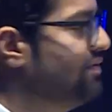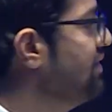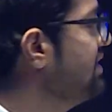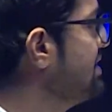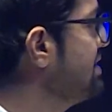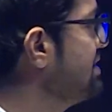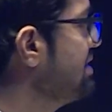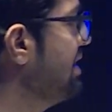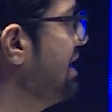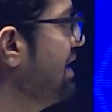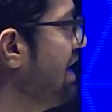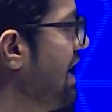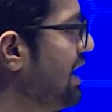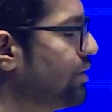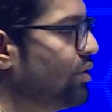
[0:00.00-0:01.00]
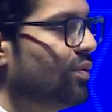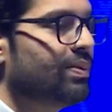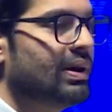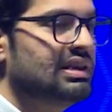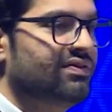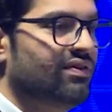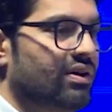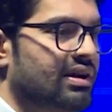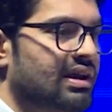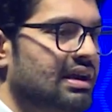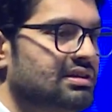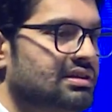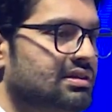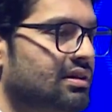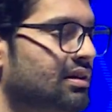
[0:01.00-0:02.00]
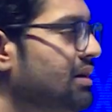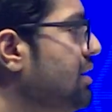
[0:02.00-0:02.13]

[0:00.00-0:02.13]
which is an algo price forecast